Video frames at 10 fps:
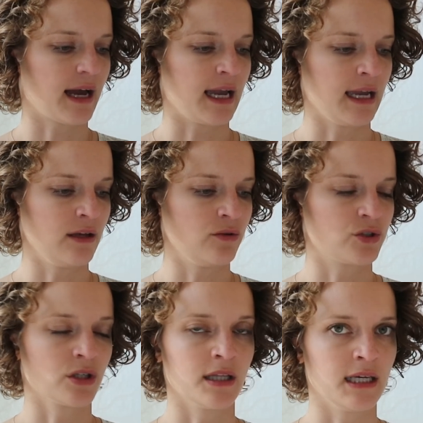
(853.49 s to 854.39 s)
I
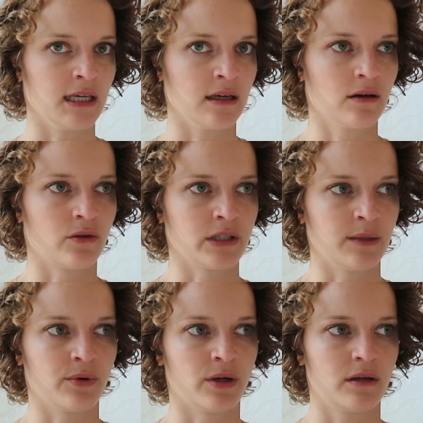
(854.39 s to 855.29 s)
usually
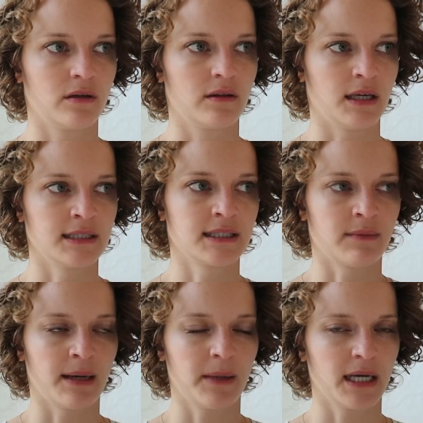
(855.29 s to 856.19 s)
only put things
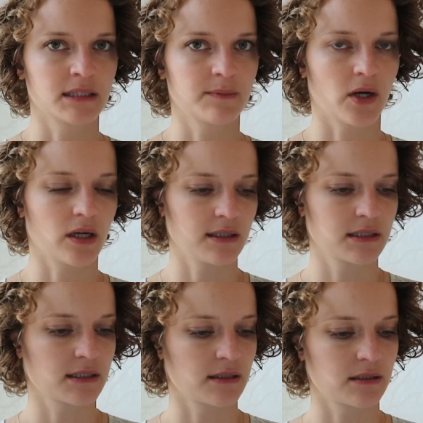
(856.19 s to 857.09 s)
in my pants
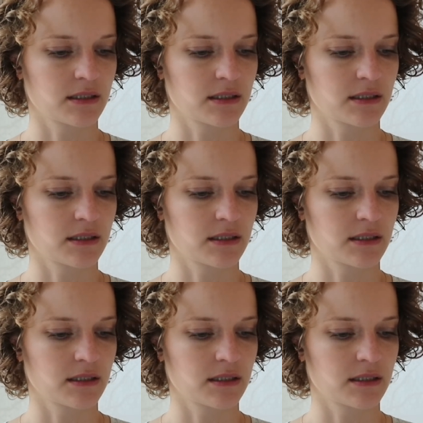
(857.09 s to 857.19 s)
pockets.